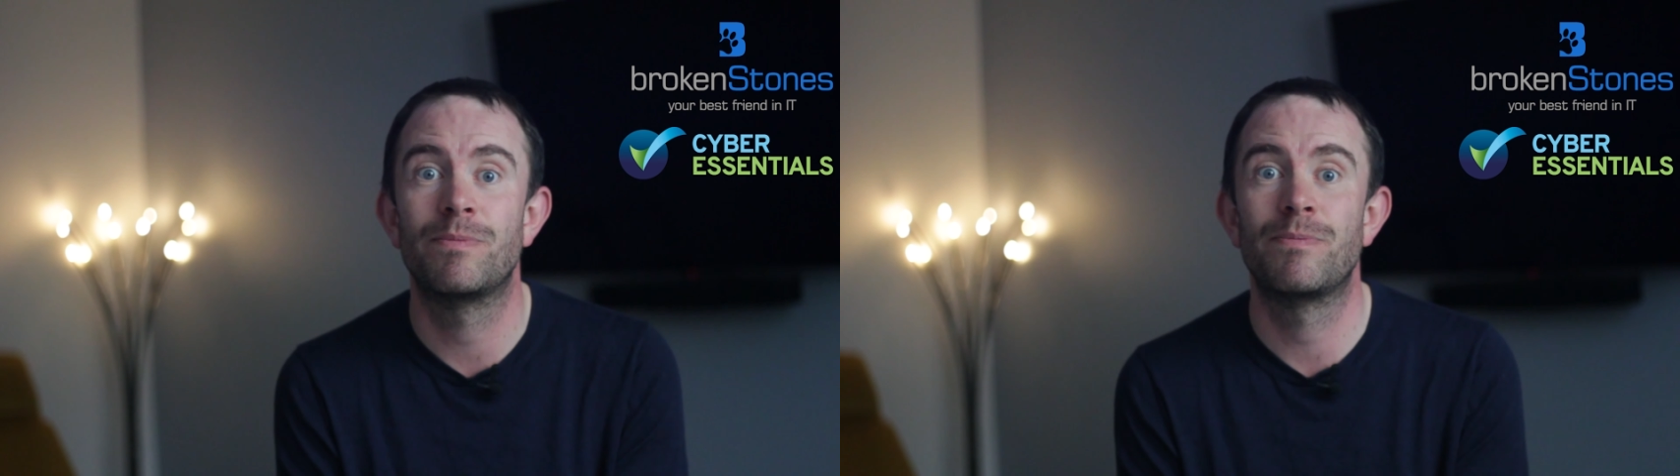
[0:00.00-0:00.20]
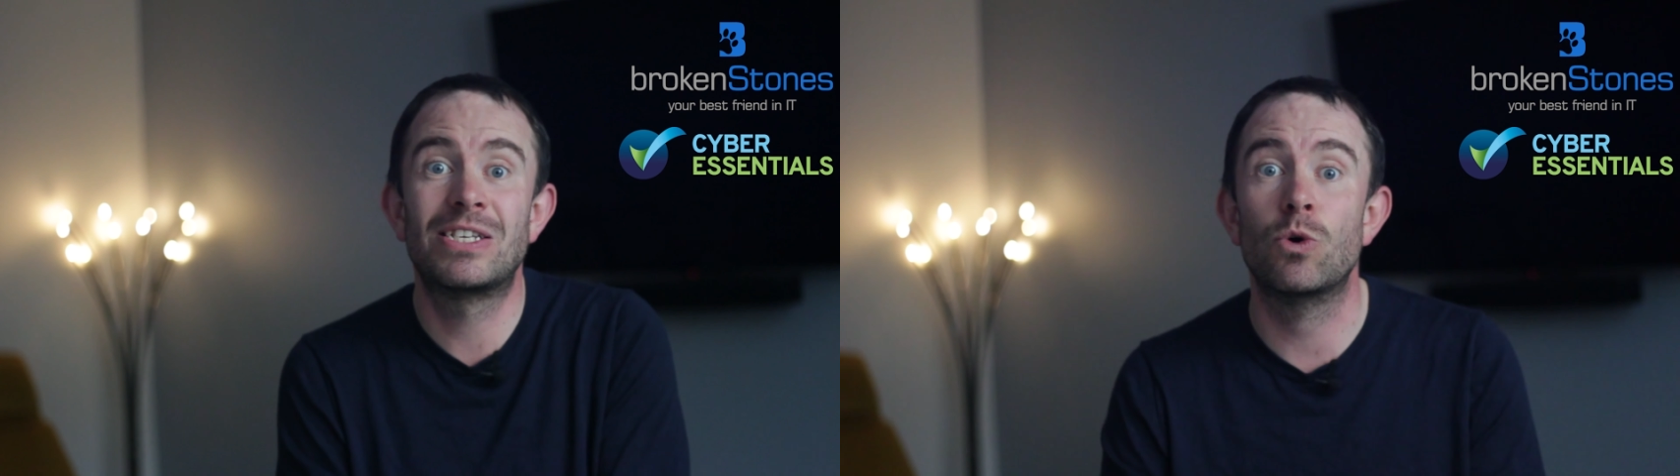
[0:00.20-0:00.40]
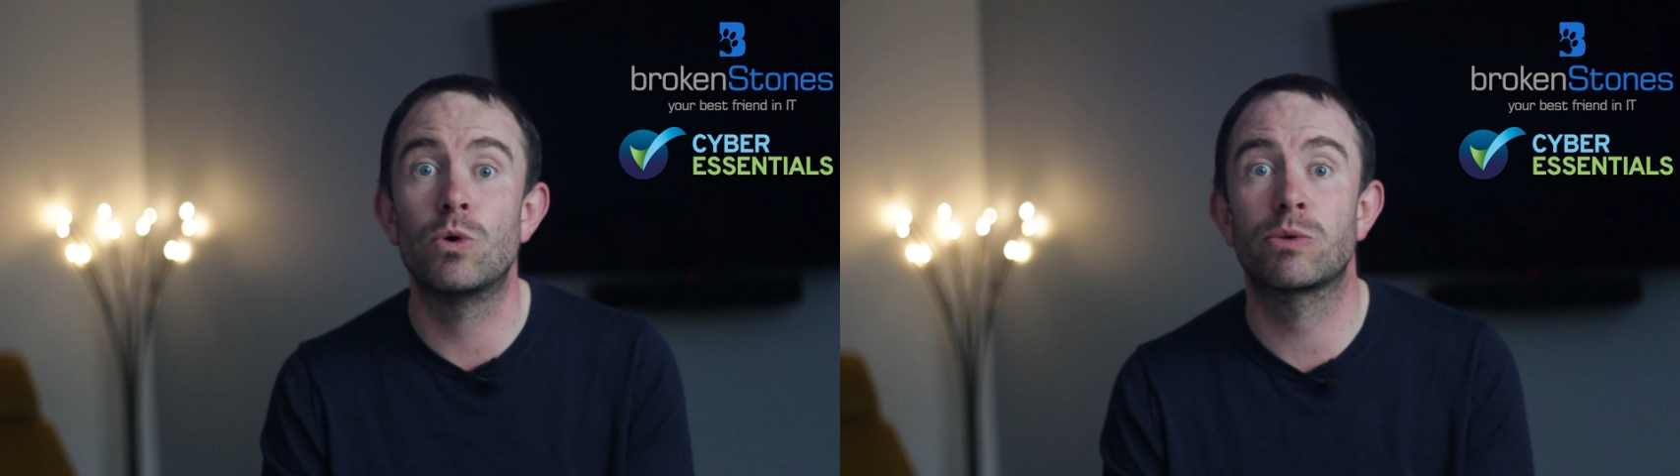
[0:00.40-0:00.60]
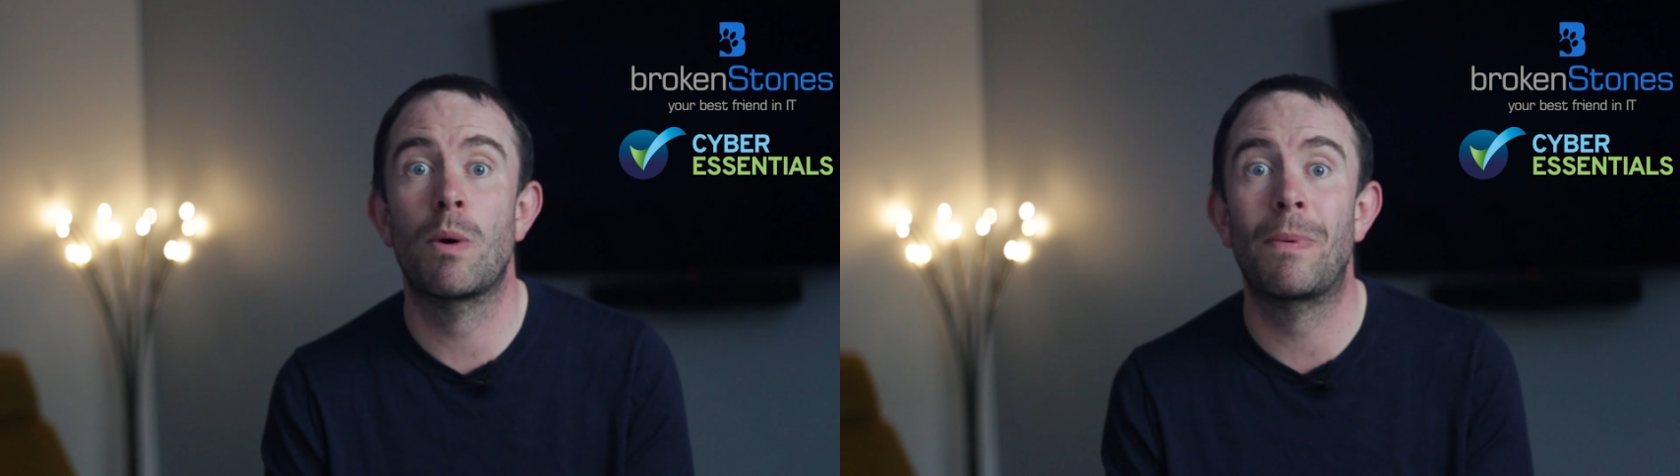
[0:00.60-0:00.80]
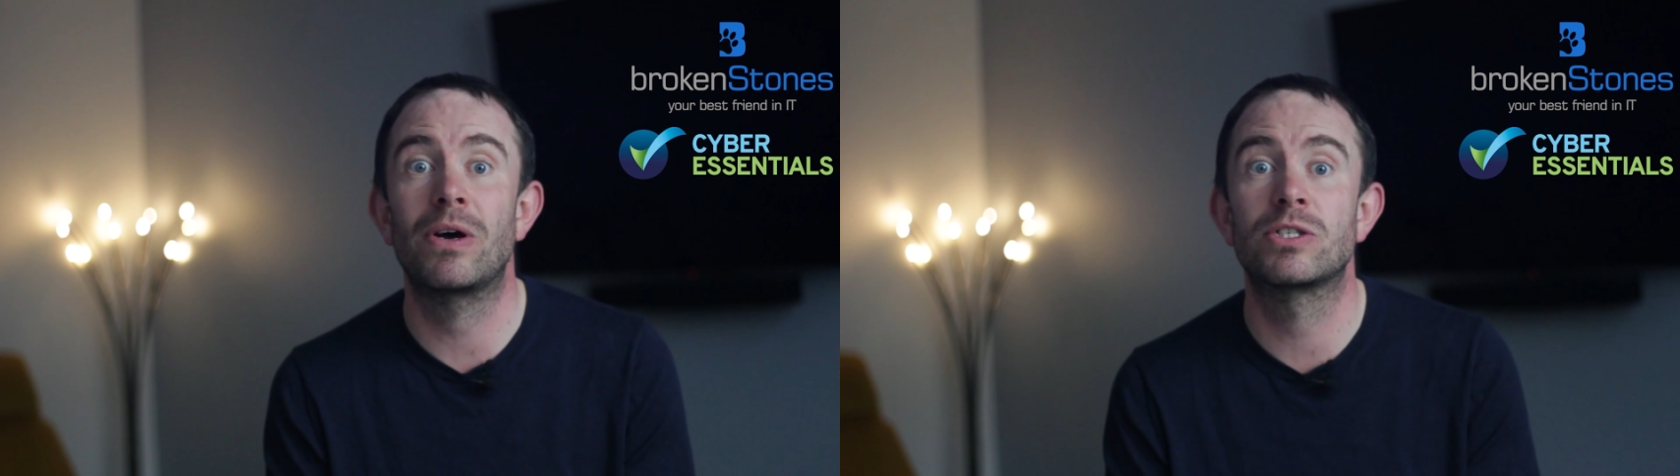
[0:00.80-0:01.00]
This also
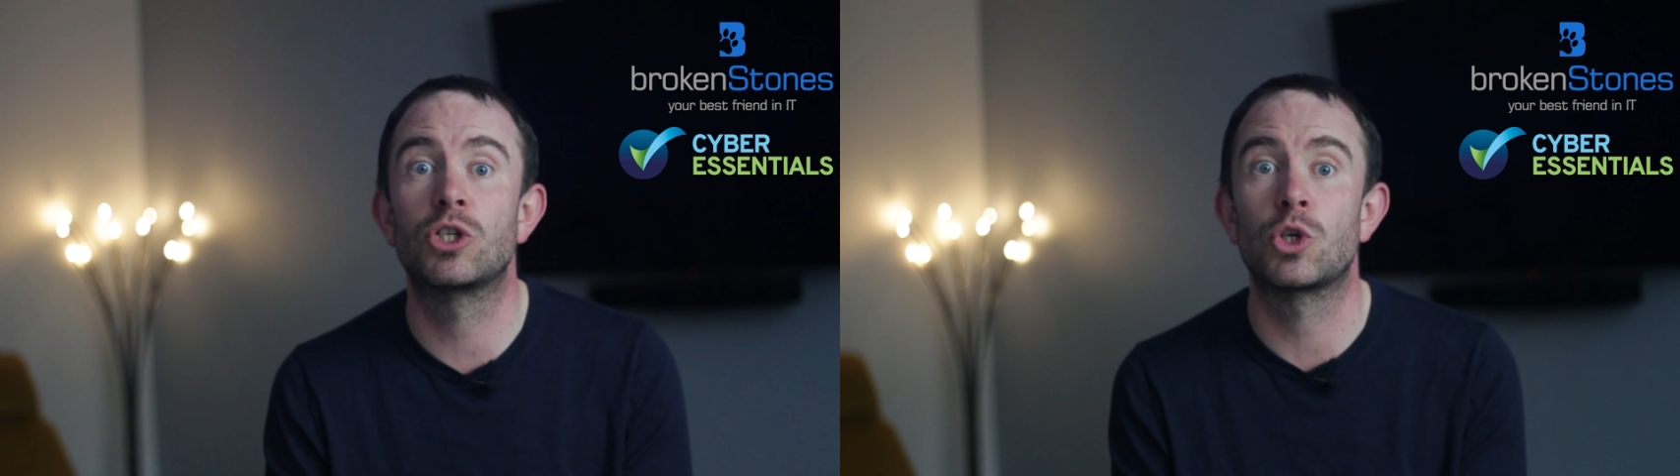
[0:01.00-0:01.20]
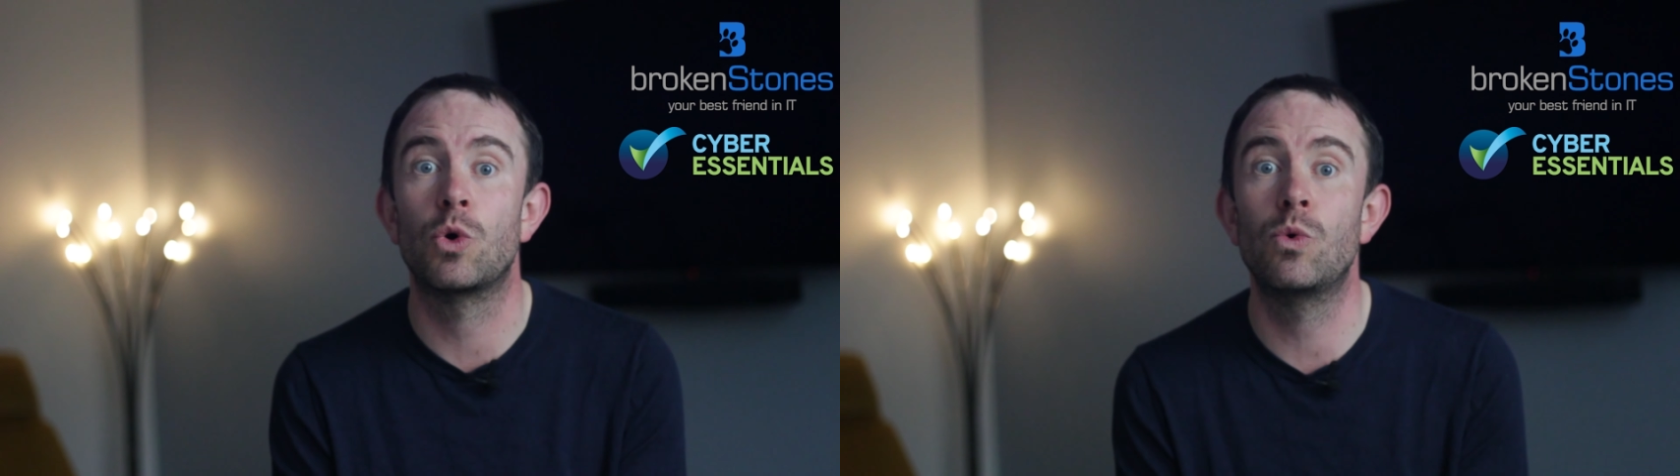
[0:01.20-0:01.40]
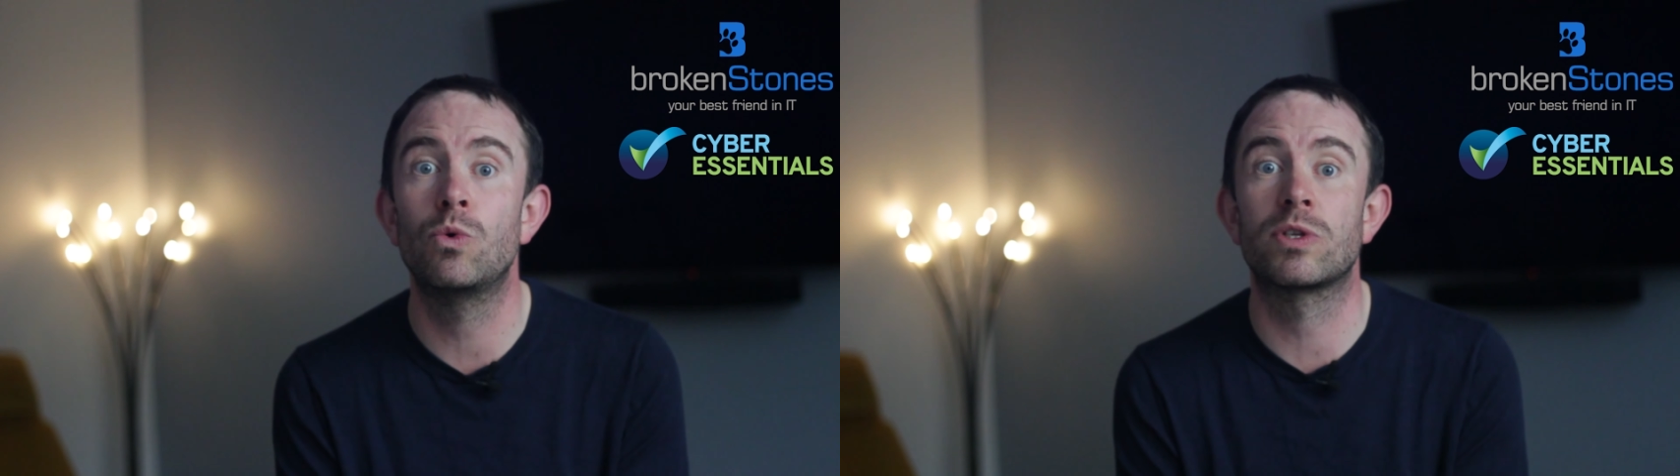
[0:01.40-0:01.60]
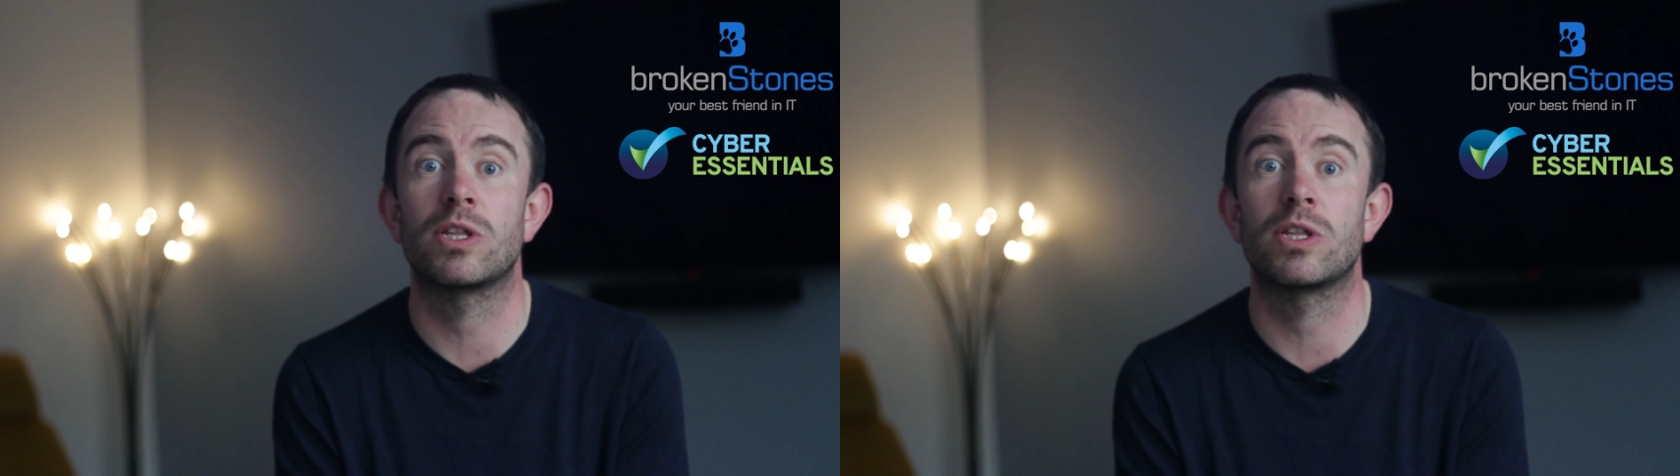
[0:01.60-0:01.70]
applies to tools